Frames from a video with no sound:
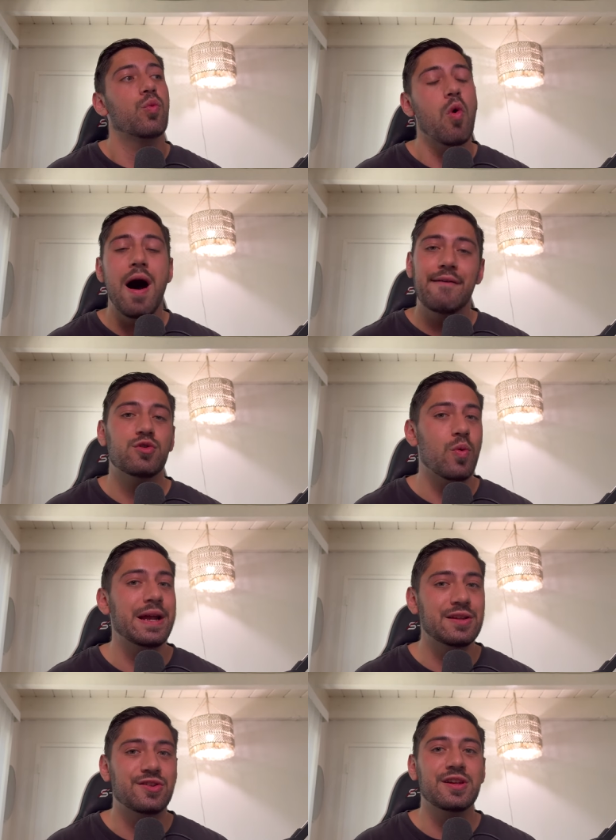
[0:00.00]
We'll have to wait
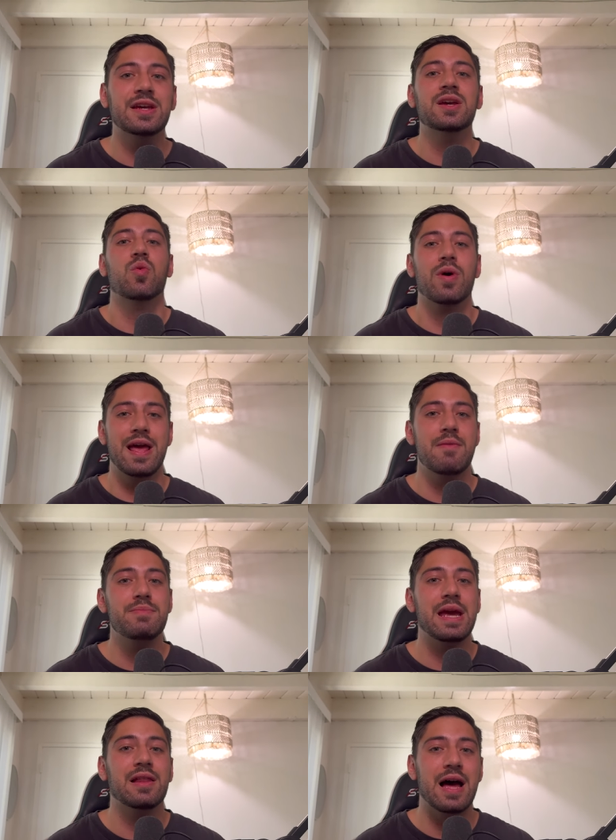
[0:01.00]
and see what
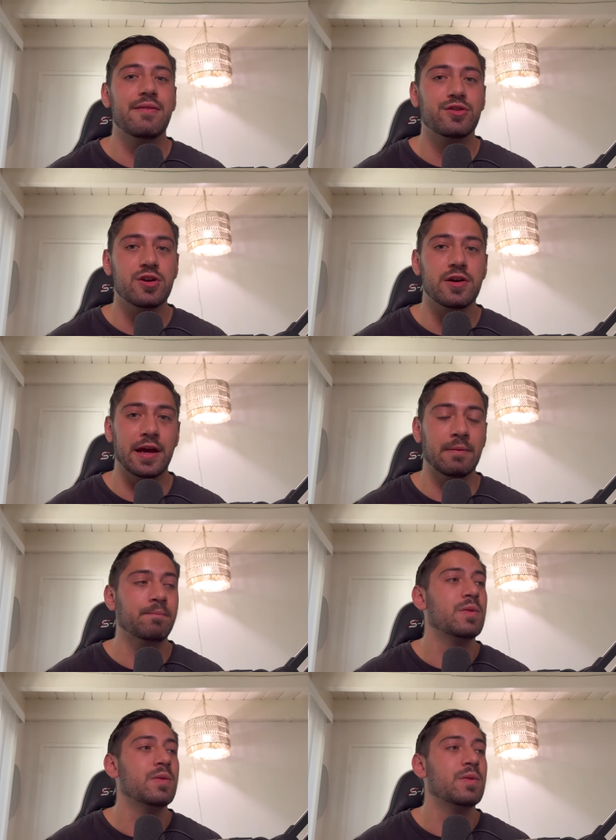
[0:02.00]
NBA Live is cooking.